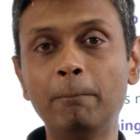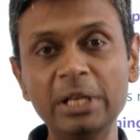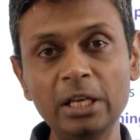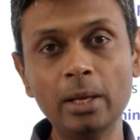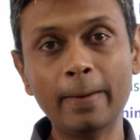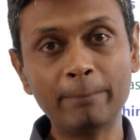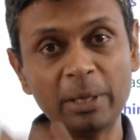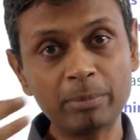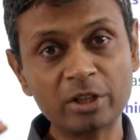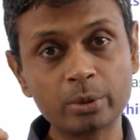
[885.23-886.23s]
P
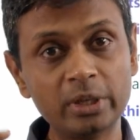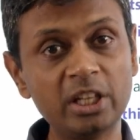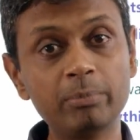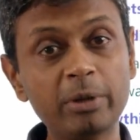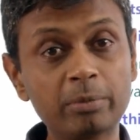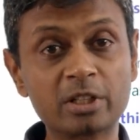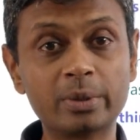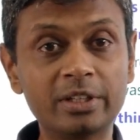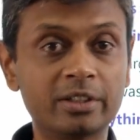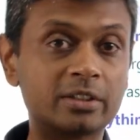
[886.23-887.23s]
plus 20, P plus
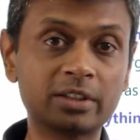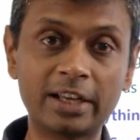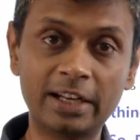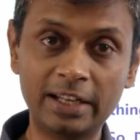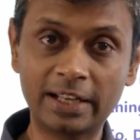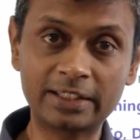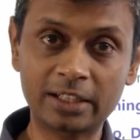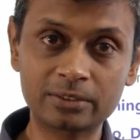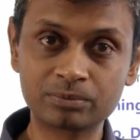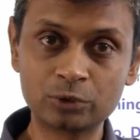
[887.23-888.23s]
26, I really like
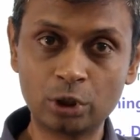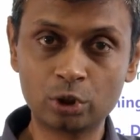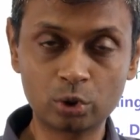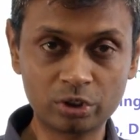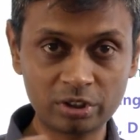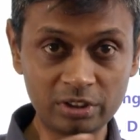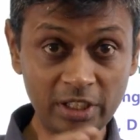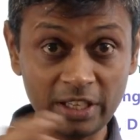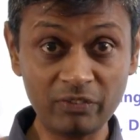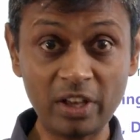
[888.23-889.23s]
that. So it's
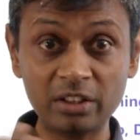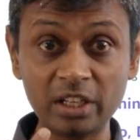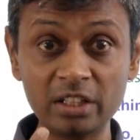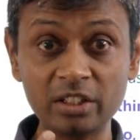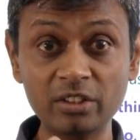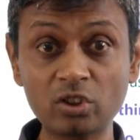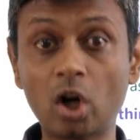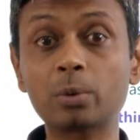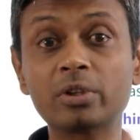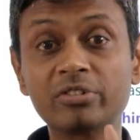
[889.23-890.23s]
three things
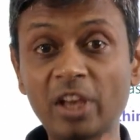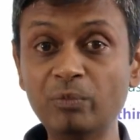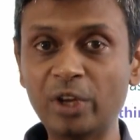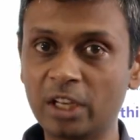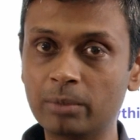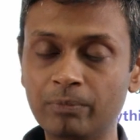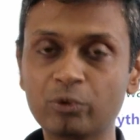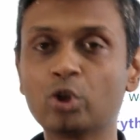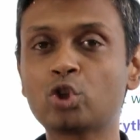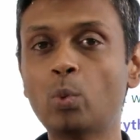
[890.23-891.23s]
caught with the same variable.
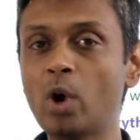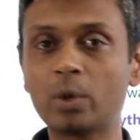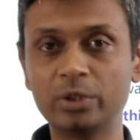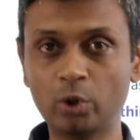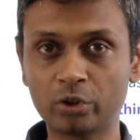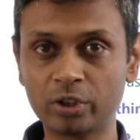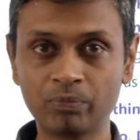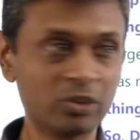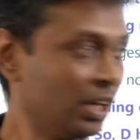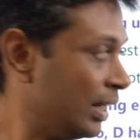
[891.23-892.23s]
So work with those.
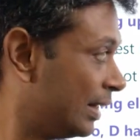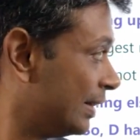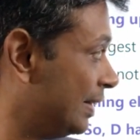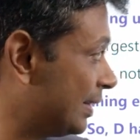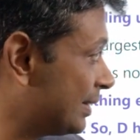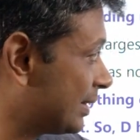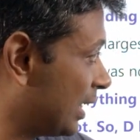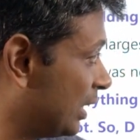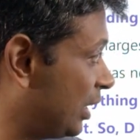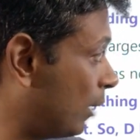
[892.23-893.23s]
This
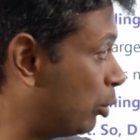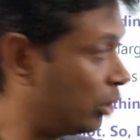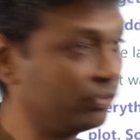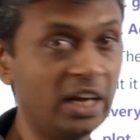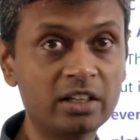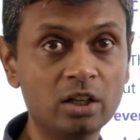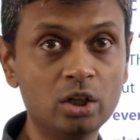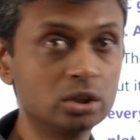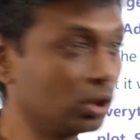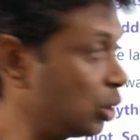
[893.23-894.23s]
is double of that.
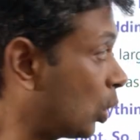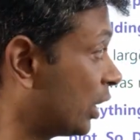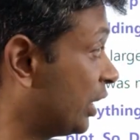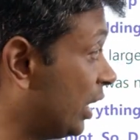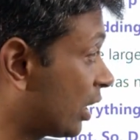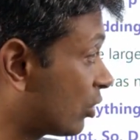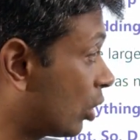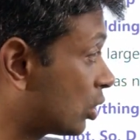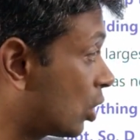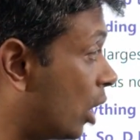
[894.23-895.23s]
So the total here is
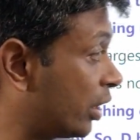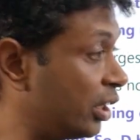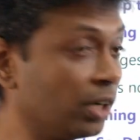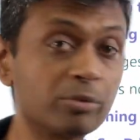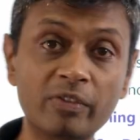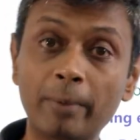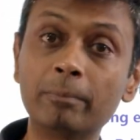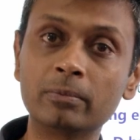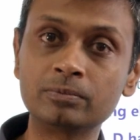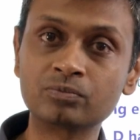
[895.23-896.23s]
also got in terms of M.